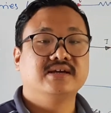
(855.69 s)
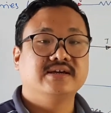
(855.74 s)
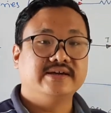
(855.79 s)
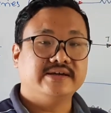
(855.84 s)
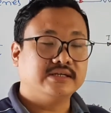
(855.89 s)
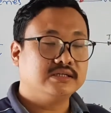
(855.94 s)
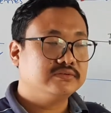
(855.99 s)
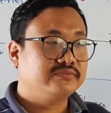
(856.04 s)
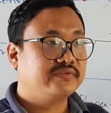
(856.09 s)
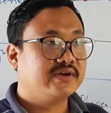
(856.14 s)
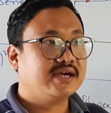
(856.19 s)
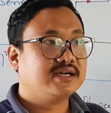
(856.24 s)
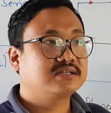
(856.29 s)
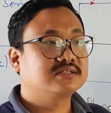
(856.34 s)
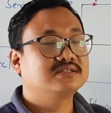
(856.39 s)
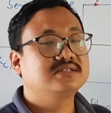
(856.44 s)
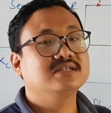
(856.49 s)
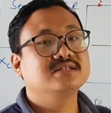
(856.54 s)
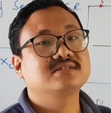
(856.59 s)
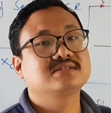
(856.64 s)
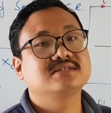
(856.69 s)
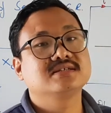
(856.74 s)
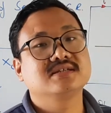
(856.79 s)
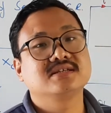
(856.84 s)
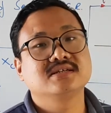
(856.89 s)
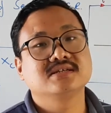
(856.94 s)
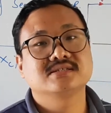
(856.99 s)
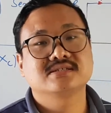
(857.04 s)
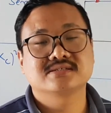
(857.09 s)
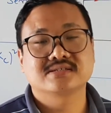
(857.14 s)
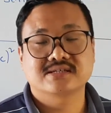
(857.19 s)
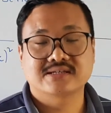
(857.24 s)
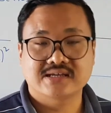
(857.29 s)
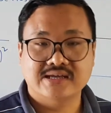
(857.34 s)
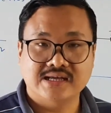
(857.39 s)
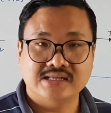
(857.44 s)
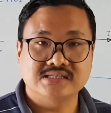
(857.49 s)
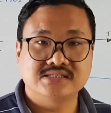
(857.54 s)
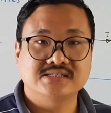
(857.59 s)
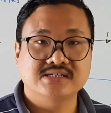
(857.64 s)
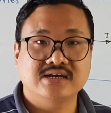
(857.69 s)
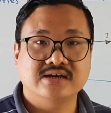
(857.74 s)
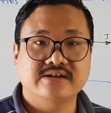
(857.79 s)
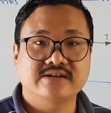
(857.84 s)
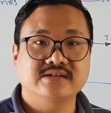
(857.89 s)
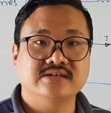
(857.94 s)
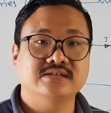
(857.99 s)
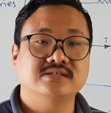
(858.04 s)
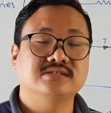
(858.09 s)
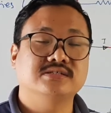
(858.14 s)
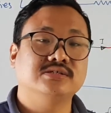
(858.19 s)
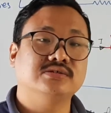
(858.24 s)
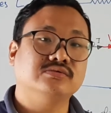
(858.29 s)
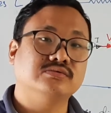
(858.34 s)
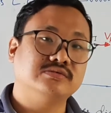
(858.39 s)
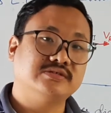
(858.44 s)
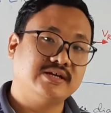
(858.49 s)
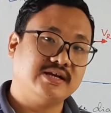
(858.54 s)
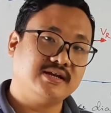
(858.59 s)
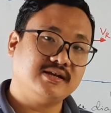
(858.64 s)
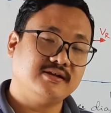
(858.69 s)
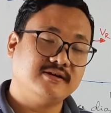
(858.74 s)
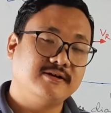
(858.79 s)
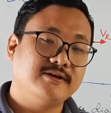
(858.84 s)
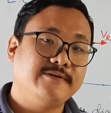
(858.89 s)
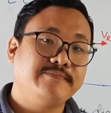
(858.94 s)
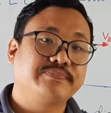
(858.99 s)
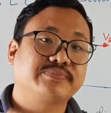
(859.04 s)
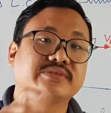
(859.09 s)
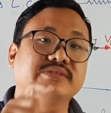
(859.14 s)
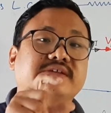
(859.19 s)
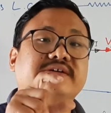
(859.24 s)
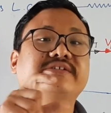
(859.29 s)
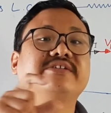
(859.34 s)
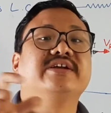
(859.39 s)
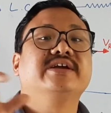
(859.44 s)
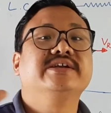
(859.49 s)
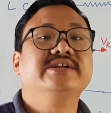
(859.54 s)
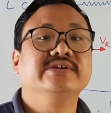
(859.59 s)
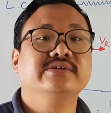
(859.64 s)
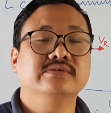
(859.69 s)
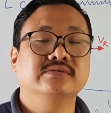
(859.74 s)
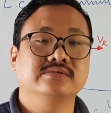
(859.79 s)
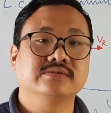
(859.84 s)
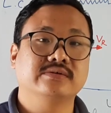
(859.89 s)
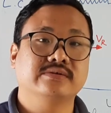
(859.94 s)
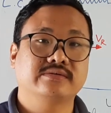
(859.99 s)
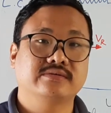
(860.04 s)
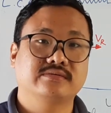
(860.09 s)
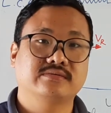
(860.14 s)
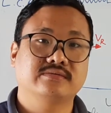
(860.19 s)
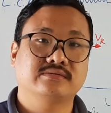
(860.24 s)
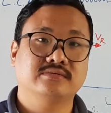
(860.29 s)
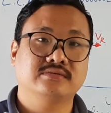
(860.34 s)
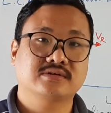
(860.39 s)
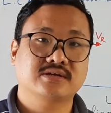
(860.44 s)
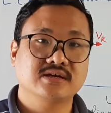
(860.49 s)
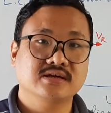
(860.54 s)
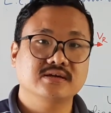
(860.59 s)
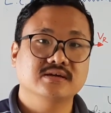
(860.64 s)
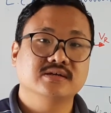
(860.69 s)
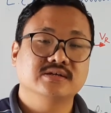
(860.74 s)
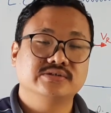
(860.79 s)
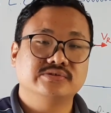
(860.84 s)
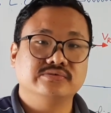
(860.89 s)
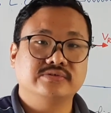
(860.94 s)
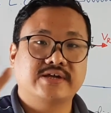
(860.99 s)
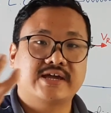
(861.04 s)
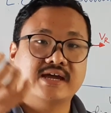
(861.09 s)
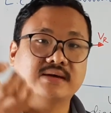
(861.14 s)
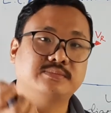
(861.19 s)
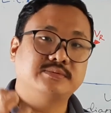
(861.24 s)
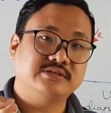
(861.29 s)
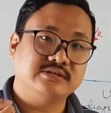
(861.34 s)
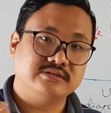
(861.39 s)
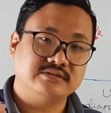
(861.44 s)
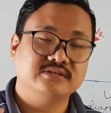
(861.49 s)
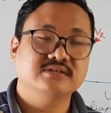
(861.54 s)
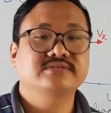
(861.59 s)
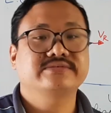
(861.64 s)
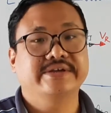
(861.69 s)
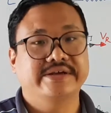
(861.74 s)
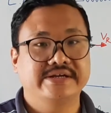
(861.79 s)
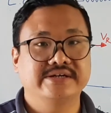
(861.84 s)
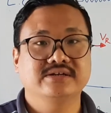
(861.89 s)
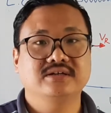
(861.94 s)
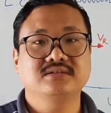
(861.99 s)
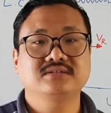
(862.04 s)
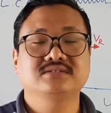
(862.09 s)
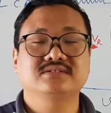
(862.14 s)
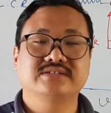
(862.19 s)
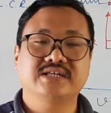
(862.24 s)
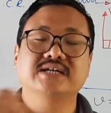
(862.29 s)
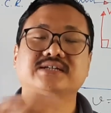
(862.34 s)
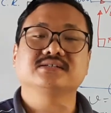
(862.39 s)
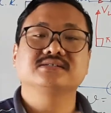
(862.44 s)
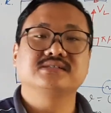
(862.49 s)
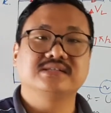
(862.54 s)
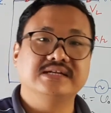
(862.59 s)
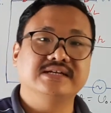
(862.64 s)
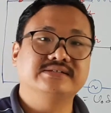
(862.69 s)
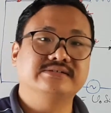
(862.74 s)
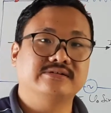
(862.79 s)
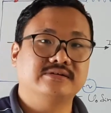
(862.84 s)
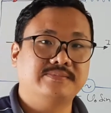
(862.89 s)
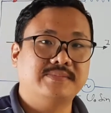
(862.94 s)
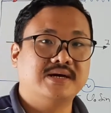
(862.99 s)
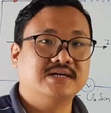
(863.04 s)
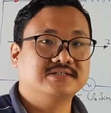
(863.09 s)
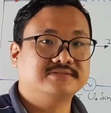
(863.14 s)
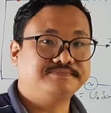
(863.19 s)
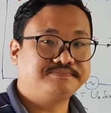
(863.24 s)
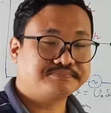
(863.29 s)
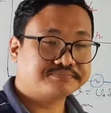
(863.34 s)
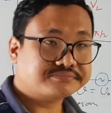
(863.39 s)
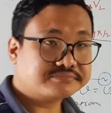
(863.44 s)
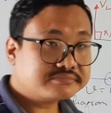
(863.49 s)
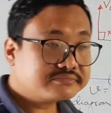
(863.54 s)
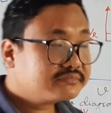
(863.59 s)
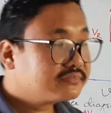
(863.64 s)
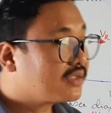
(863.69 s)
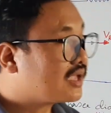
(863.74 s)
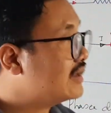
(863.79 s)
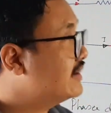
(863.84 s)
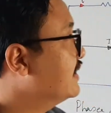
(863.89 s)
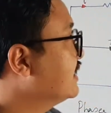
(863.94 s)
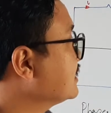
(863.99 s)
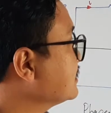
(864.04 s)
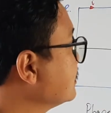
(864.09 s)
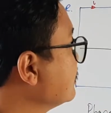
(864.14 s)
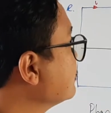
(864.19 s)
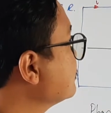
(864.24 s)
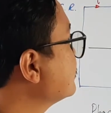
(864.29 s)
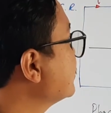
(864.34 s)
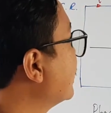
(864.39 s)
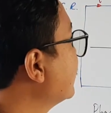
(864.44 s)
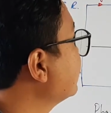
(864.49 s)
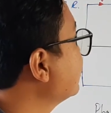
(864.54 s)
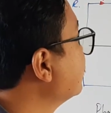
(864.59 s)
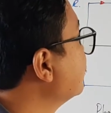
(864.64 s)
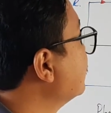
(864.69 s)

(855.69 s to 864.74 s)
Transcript: In fact, this series LCR is used in the radio, okay, to capture the signals. That is later part. Next is that